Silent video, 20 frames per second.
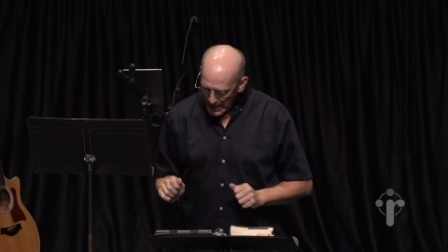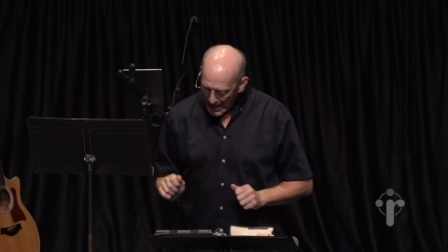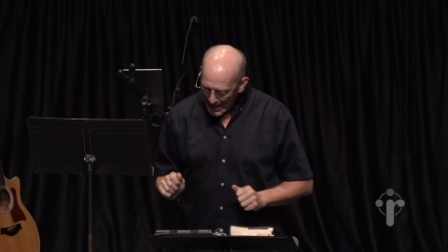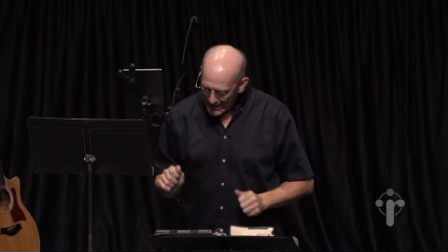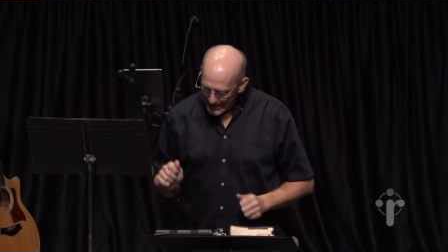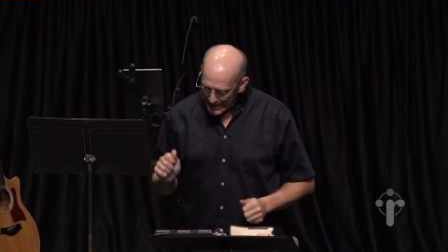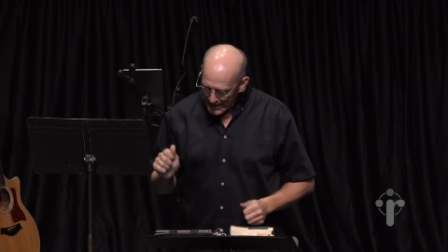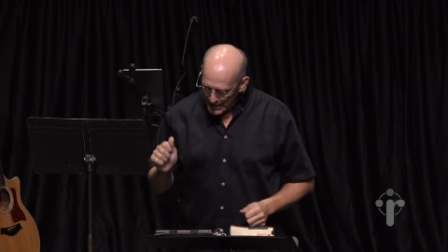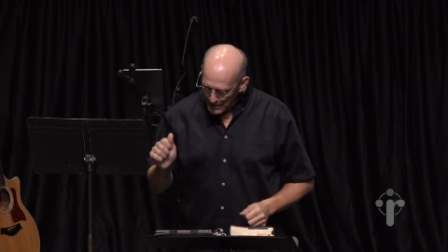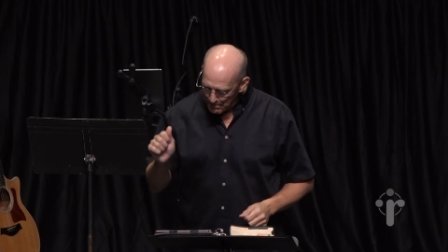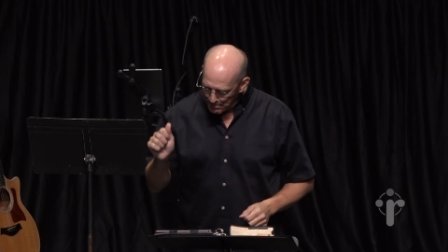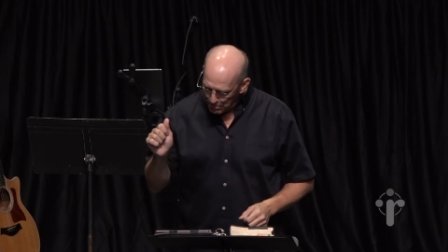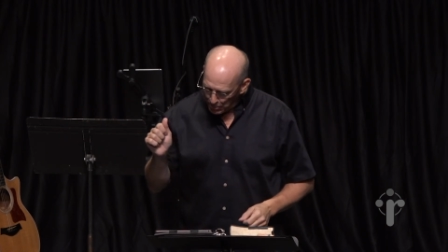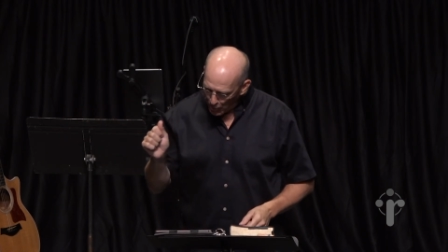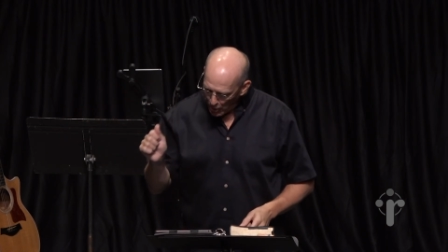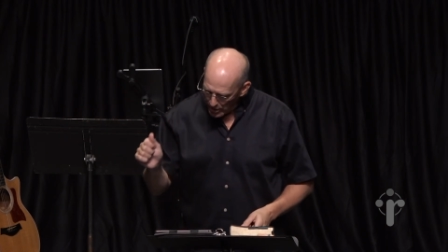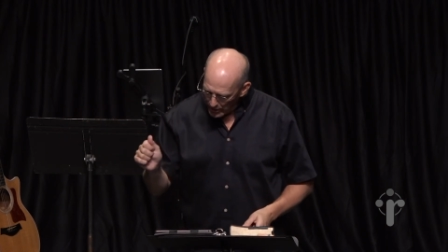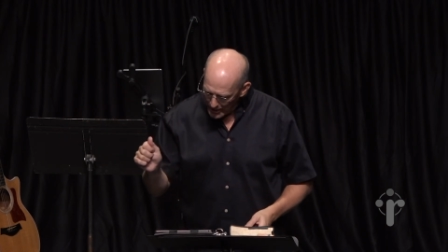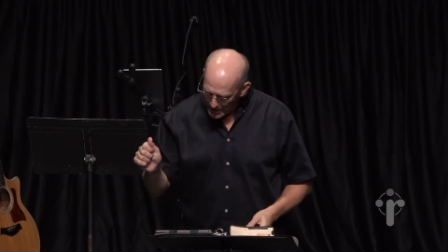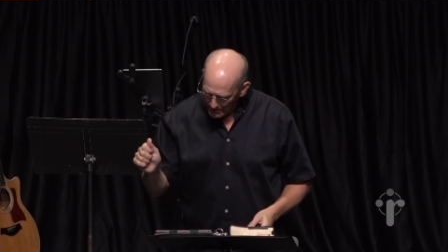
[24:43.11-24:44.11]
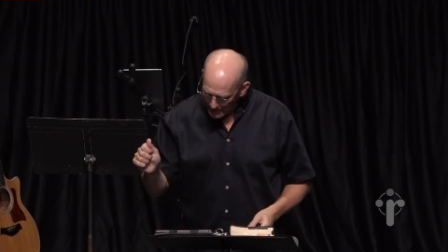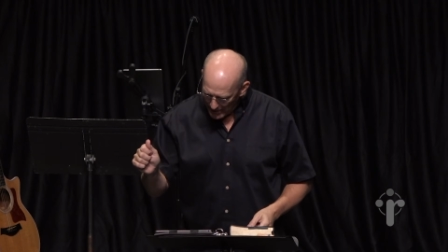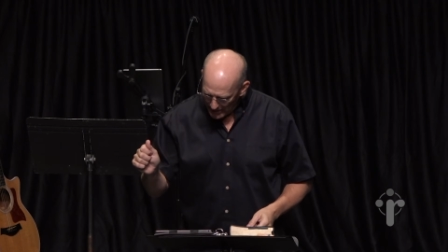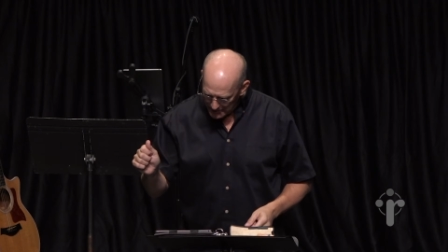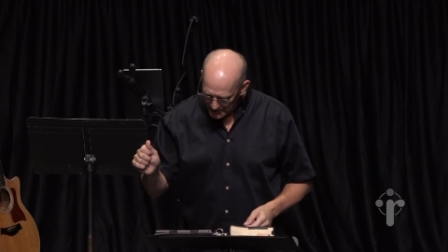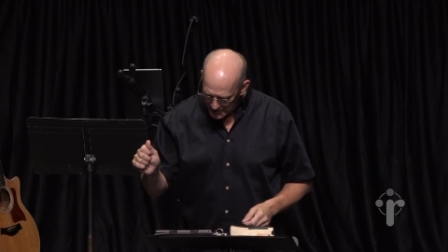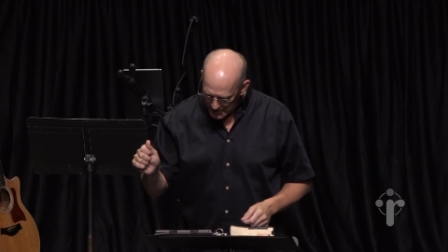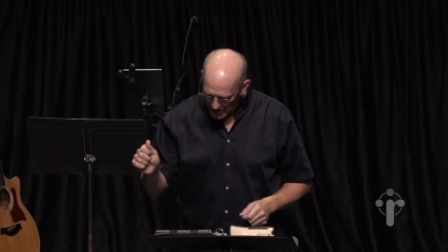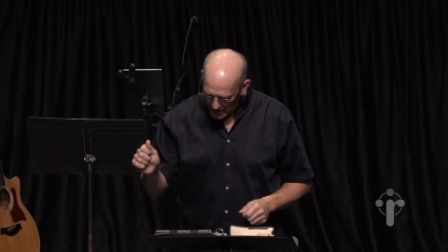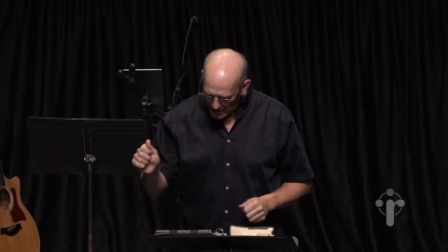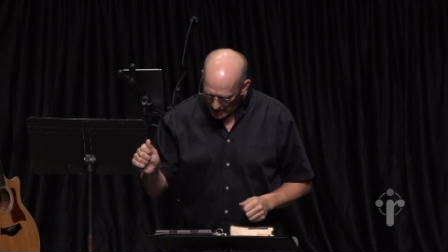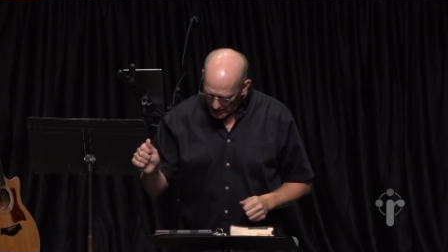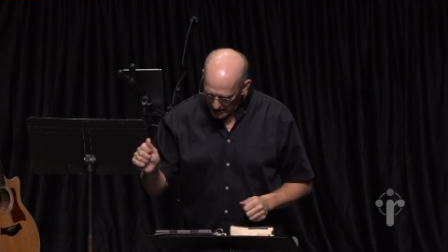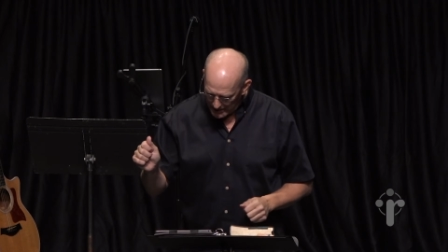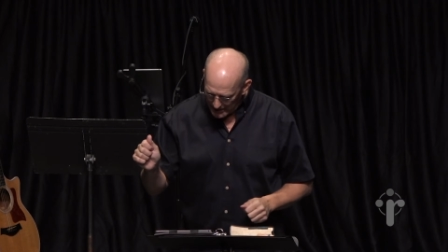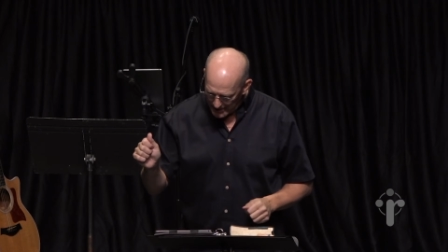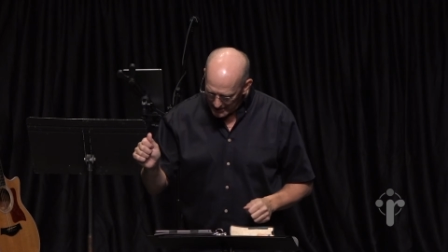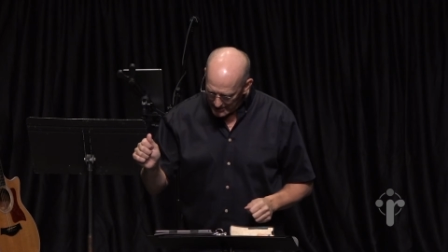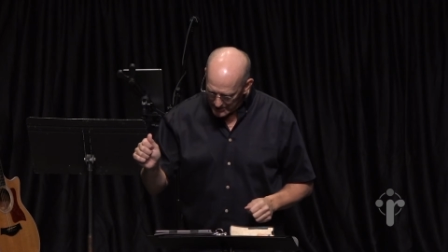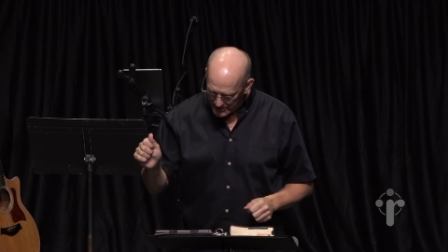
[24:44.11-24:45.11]
And he brought him
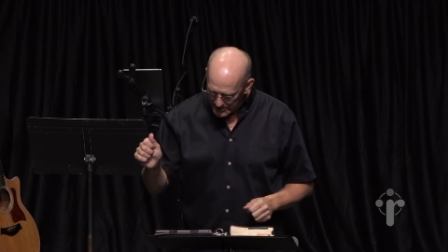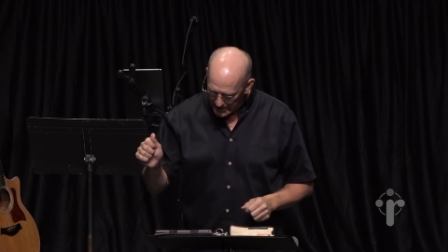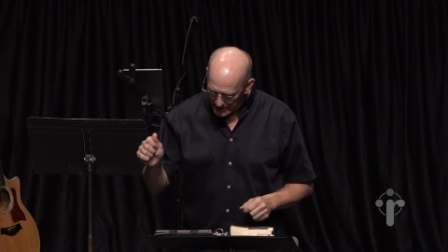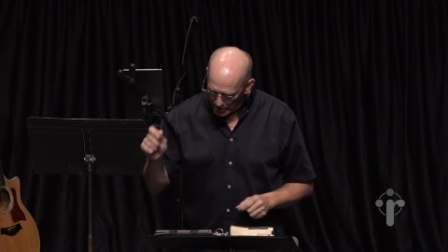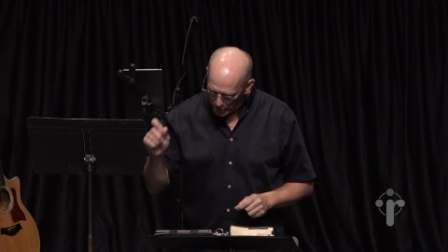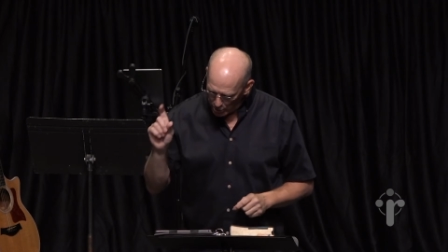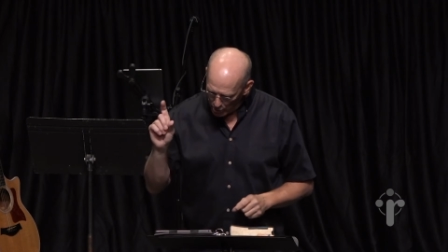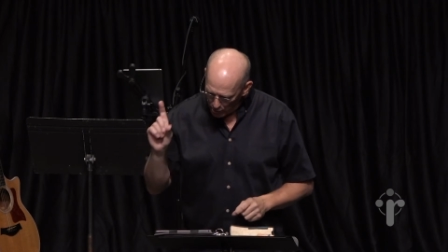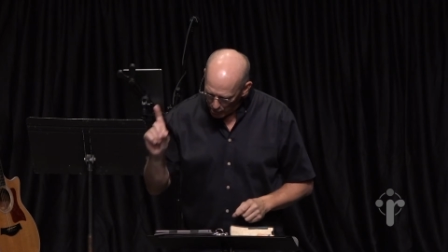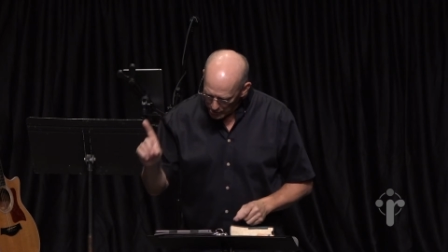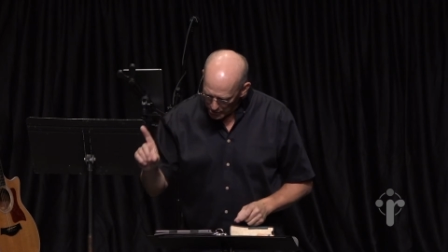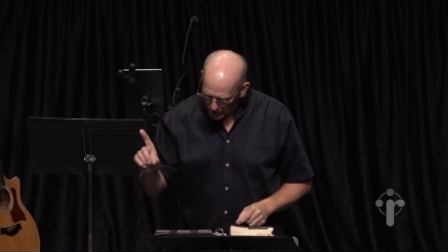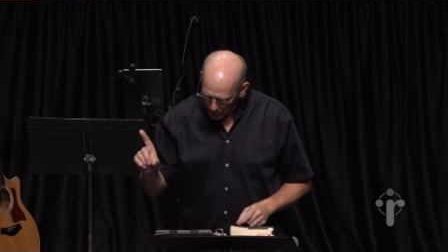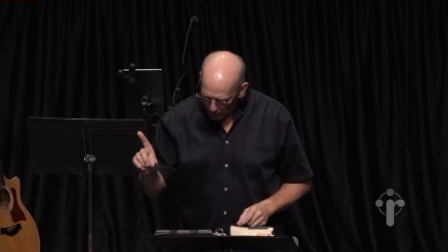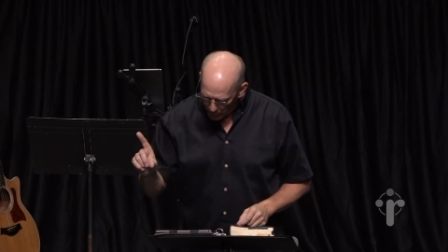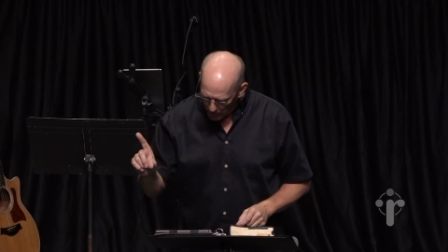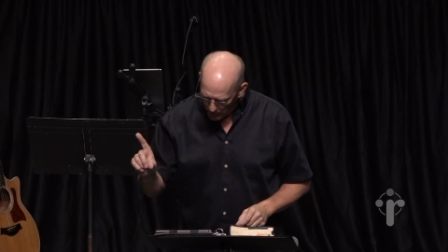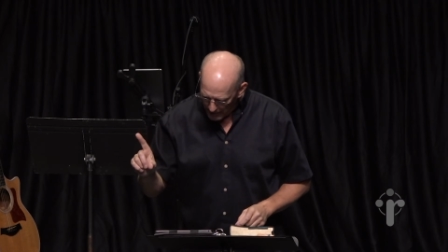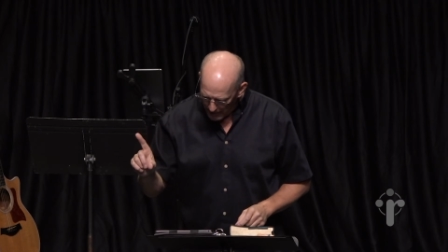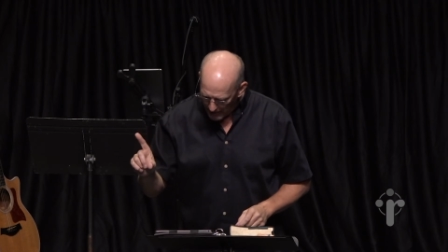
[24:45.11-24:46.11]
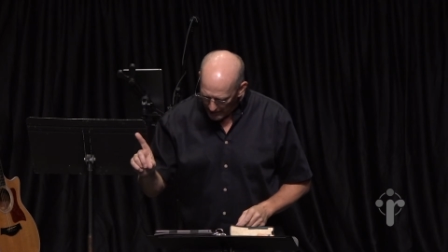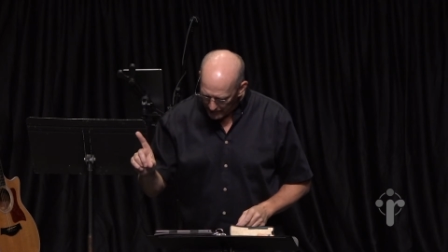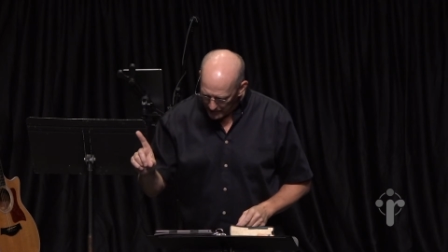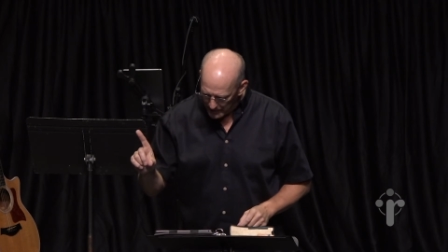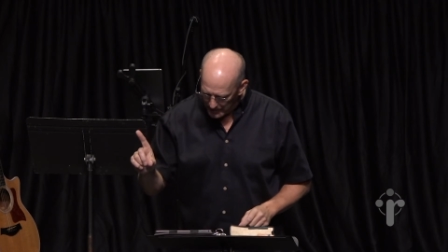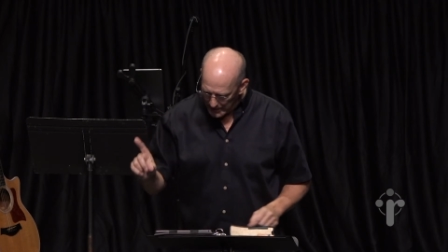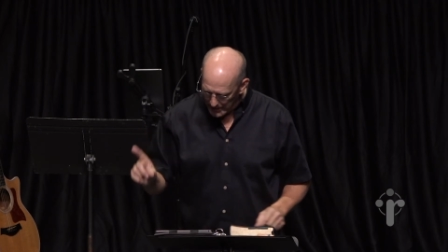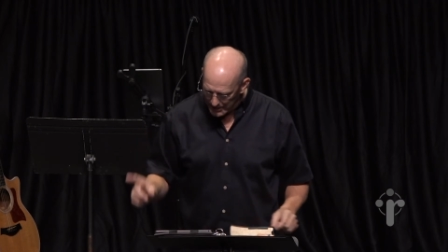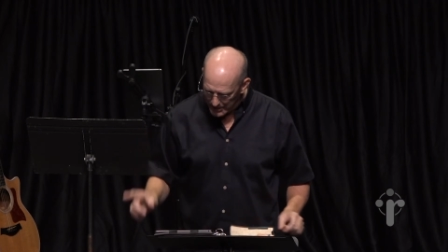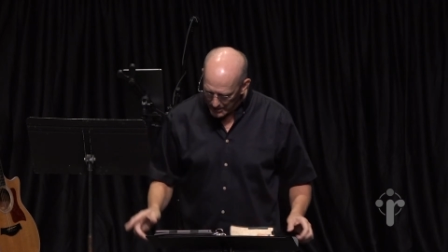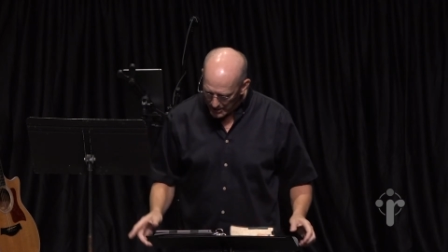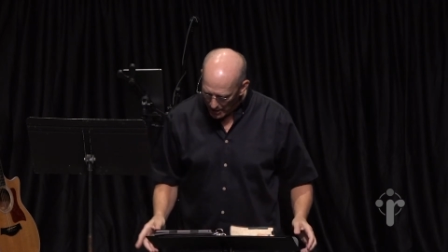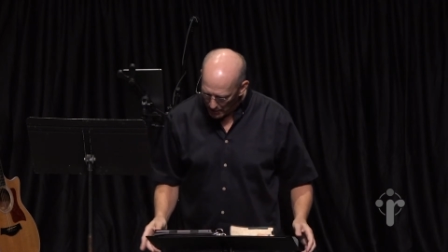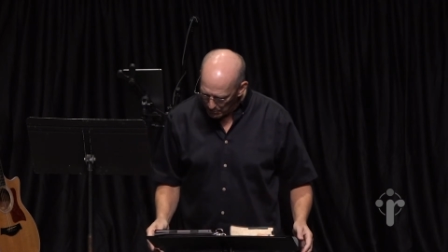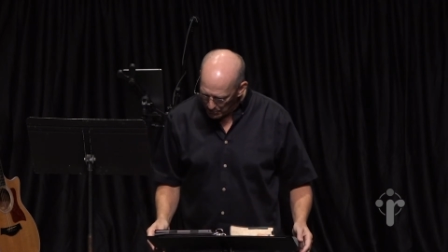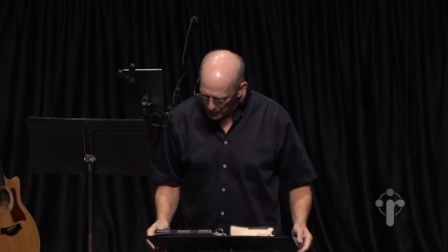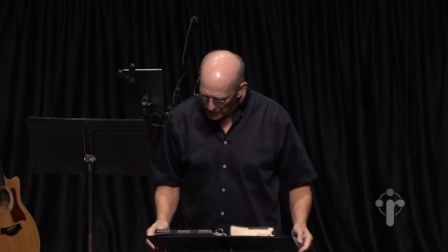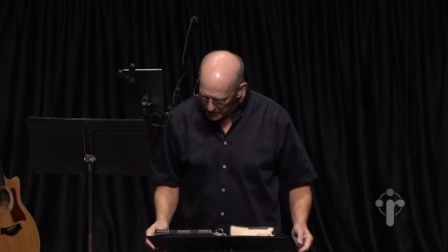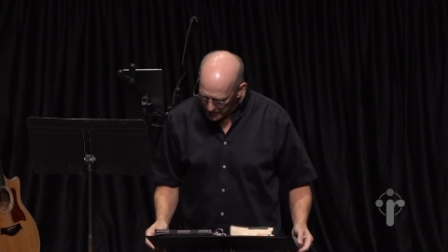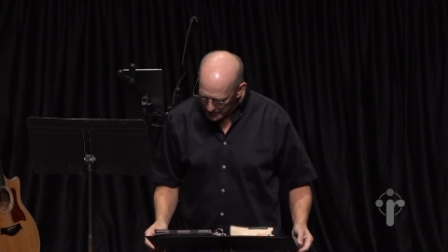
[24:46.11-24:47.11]
outside and said, look toward heaven and
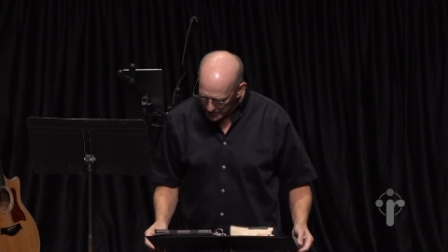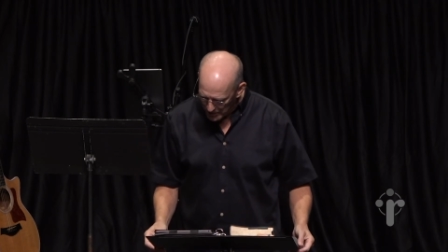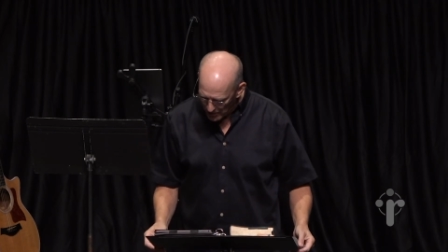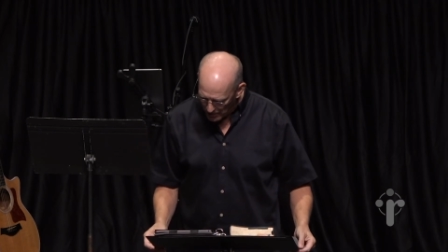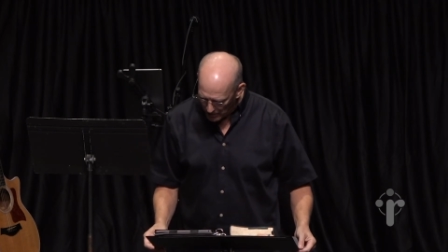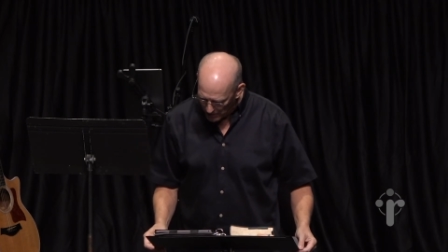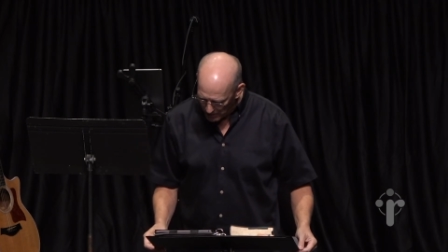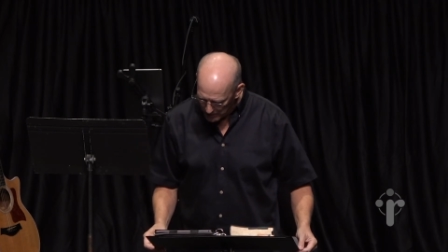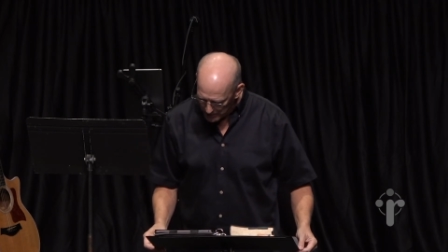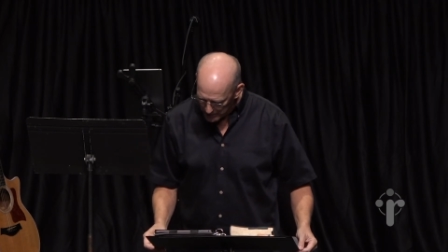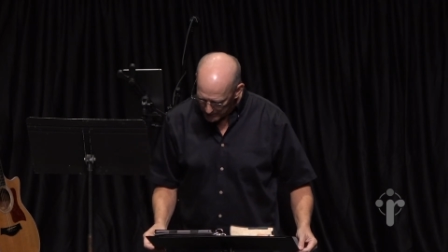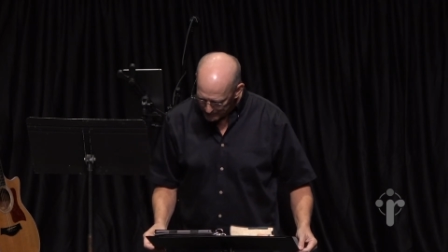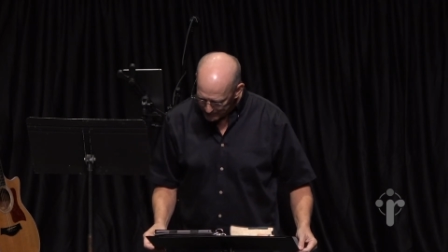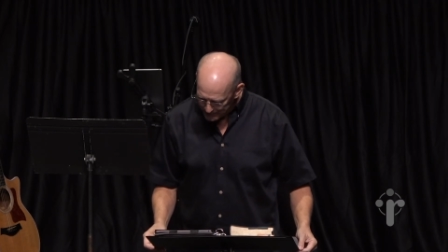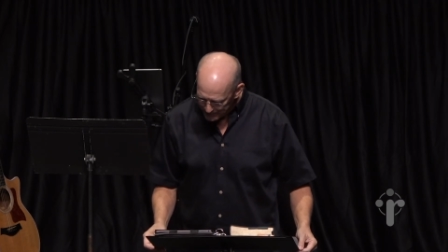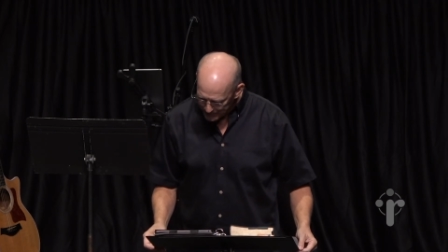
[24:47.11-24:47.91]
number the stars,